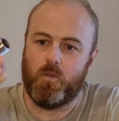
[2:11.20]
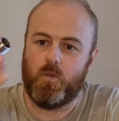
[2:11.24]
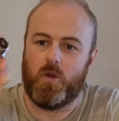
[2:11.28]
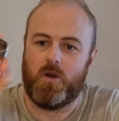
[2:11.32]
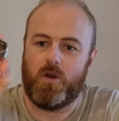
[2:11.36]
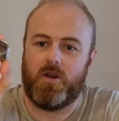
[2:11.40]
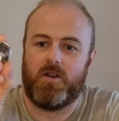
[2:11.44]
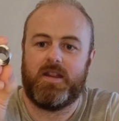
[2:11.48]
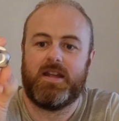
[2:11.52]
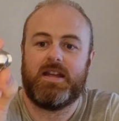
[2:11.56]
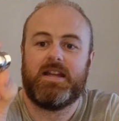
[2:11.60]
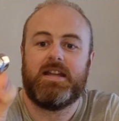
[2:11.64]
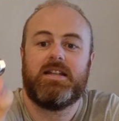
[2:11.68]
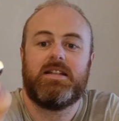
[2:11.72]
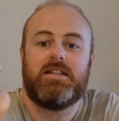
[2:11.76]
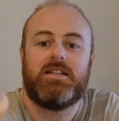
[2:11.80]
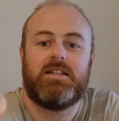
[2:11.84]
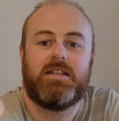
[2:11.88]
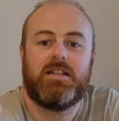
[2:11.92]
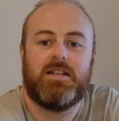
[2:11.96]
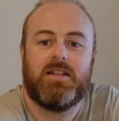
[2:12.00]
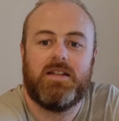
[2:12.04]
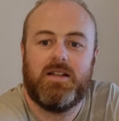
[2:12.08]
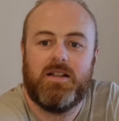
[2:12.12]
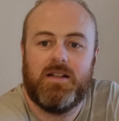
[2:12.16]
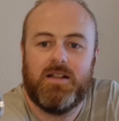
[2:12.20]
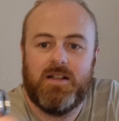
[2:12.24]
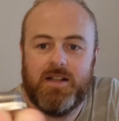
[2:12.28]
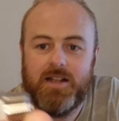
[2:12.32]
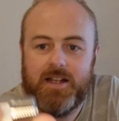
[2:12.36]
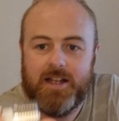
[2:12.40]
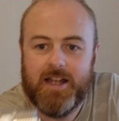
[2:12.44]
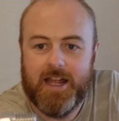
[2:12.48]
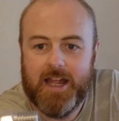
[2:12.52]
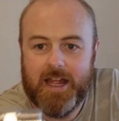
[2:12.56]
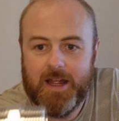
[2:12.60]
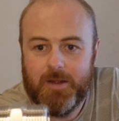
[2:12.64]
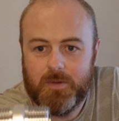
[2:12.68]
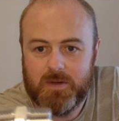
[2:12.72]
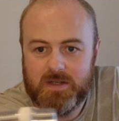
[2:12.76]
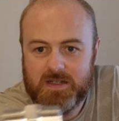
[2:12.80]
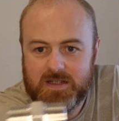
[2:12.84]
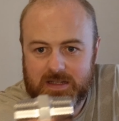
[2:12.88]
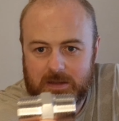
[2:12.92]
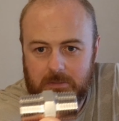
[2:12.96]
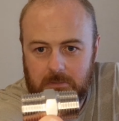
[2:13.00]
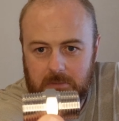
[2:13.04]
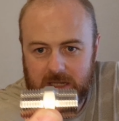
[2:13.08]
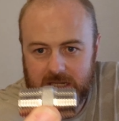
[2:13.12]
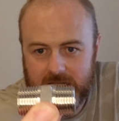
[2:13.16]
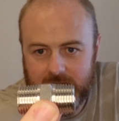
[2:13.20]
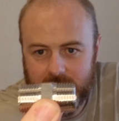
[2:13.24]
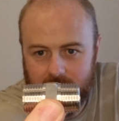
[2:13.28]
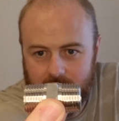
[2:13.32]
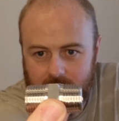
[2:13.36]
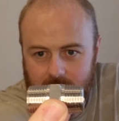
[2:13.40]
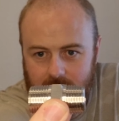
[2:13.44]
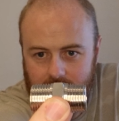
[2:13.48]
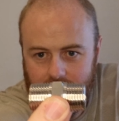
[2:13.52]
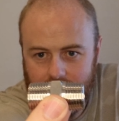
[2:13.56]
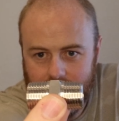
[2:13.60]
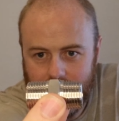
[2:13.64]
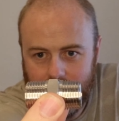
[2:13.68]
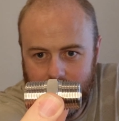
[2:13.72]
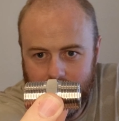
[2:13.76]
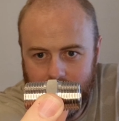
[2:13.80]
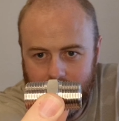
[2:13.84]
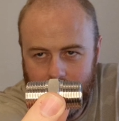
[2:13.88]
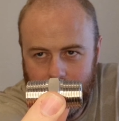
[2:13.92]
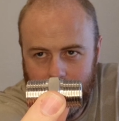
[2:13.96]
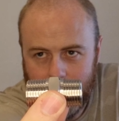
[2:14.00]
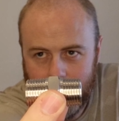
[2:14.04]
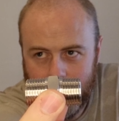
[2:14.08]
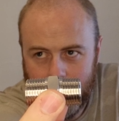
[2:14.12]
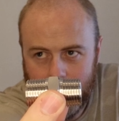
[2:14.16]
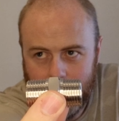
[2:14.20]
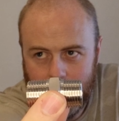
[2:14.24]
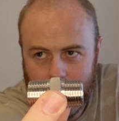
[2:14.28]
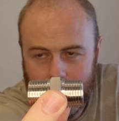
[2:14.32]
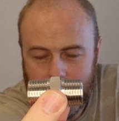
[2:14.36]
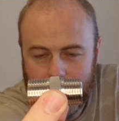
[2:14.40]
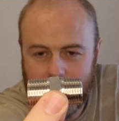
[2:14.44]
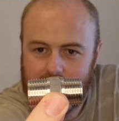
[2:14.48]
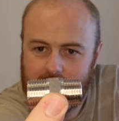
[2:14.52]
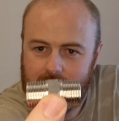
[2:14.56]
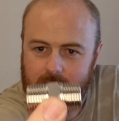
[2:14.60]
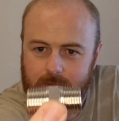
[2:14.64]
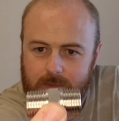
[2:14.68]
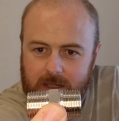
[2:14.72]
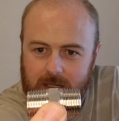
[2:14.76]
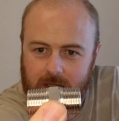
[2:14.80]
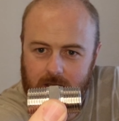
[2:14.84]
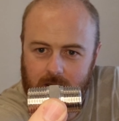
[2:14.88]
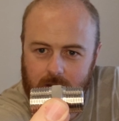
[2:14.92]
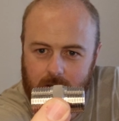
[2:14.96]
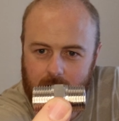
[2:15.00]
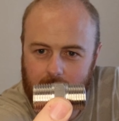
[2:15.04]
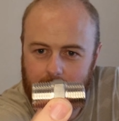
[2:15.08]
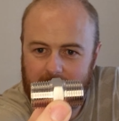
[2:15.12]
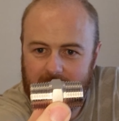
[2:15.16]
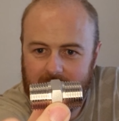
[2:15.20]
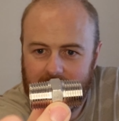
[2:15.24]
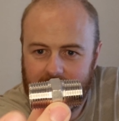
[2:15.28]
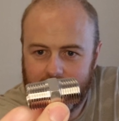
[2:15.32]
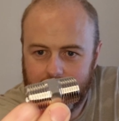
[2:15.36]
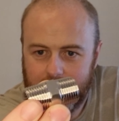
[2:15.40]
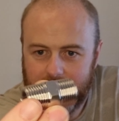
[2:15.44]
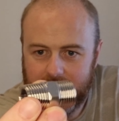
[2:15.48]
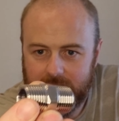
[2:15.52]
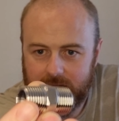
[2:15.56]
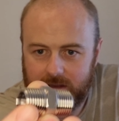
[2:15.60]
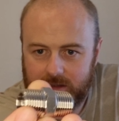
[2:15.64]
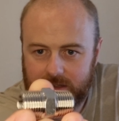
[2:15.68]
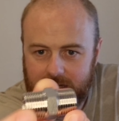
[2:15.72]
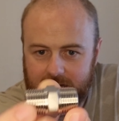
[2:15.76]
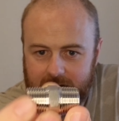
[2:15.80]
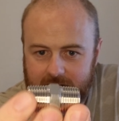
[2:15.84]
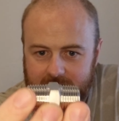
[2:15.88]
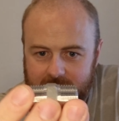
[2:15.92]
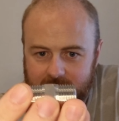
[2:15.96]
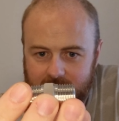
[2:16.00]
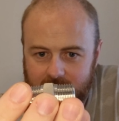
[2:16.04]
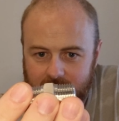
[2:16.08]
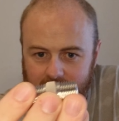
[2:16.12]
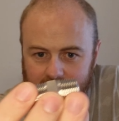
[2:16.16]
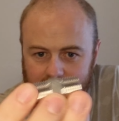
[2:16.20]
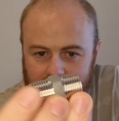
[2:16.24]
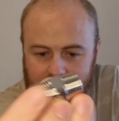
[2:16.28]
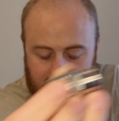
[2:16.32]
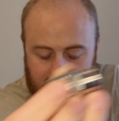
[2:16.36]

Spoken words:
one of these, which is a male. Is it a male? A male to male connector.